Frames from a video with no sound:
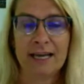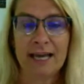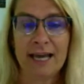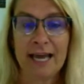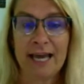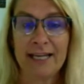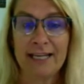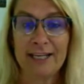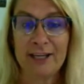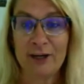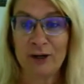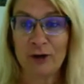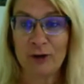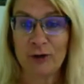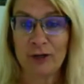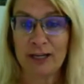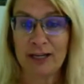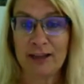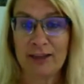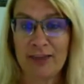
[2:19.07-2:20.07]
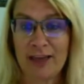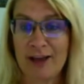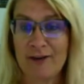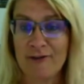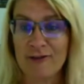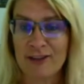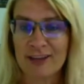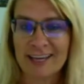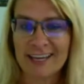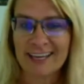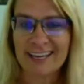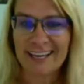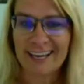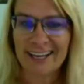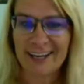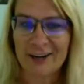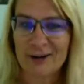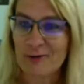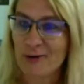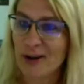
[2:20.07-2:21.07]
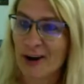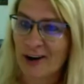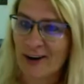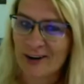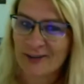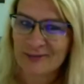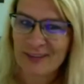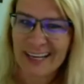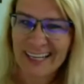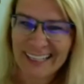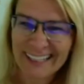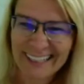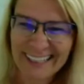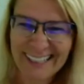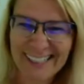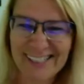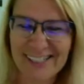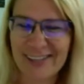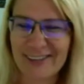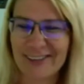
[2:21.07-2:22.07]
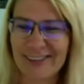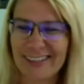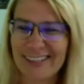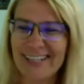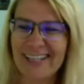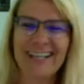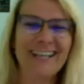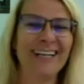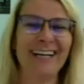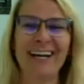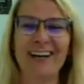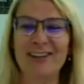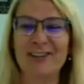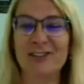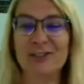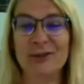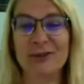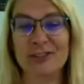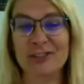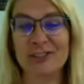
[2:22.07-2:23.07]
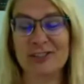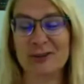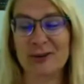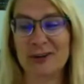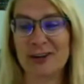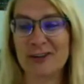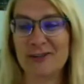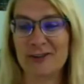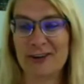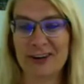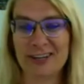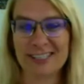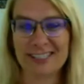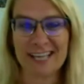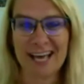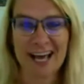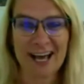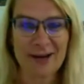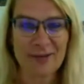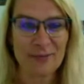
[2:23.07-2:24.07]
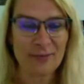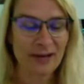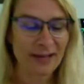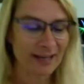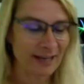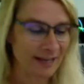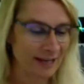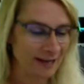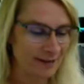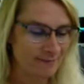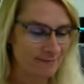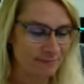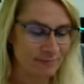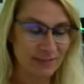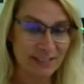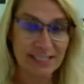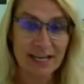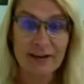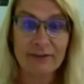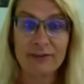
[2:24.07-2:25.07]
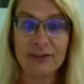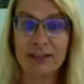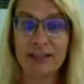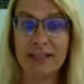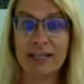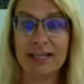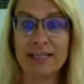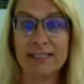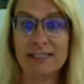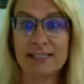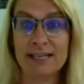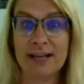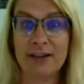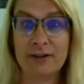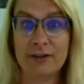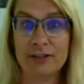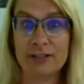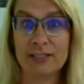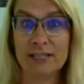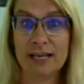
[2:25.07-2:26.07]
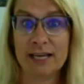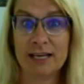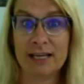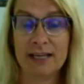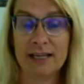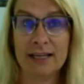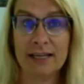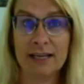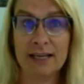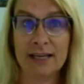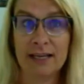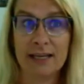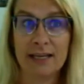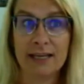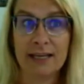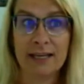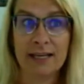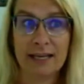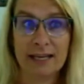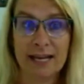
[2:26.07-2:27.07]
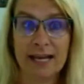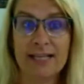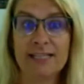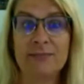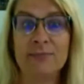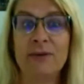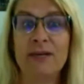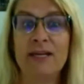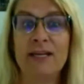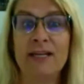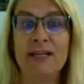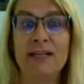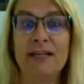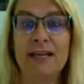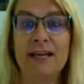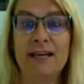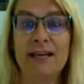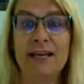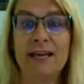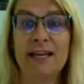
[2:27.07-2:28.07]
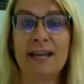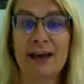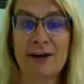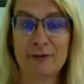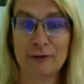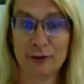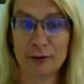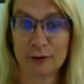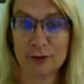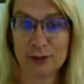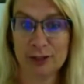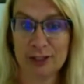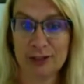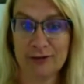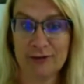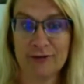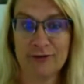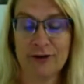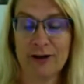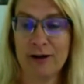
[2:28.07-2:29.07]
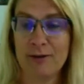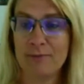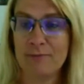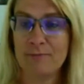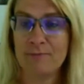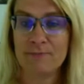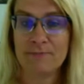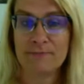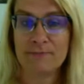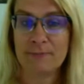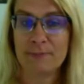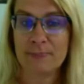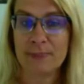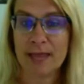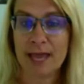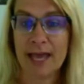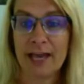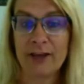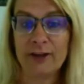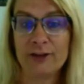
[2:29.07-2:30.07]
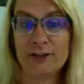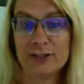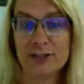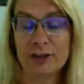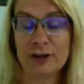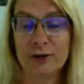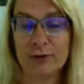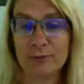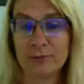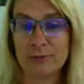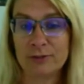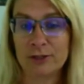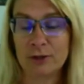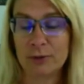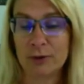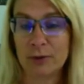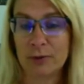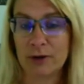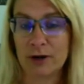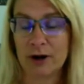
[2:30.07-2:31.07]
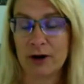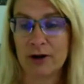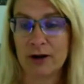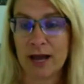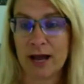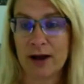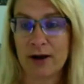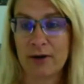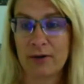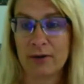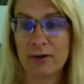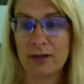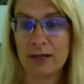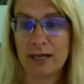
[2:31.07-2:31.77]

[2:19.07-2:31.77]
And he agreed, thankfully, and here we are. So kind of the short story of where it's at, but definitely, as Taylor said, it has been an evolution from 8 years ago to where we are now.